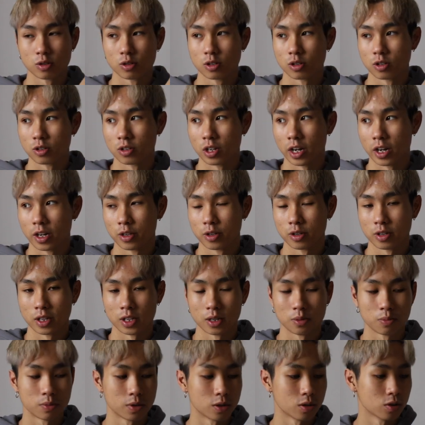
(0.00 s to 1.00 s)
You can either
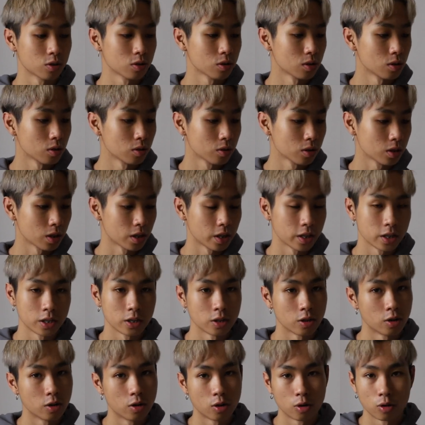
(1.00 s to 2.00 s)
like be a girl like
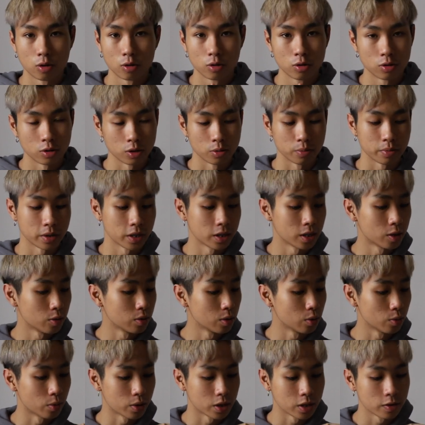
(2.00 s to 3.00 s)
I or
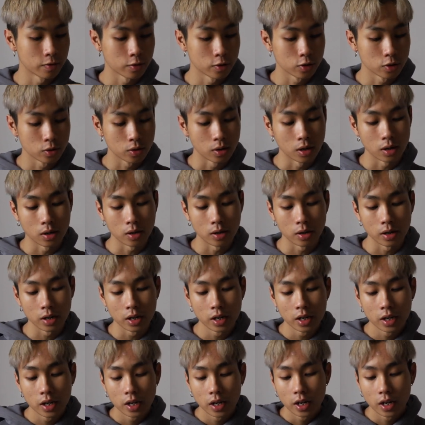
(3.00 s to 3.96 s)
non-binary, whatever you are.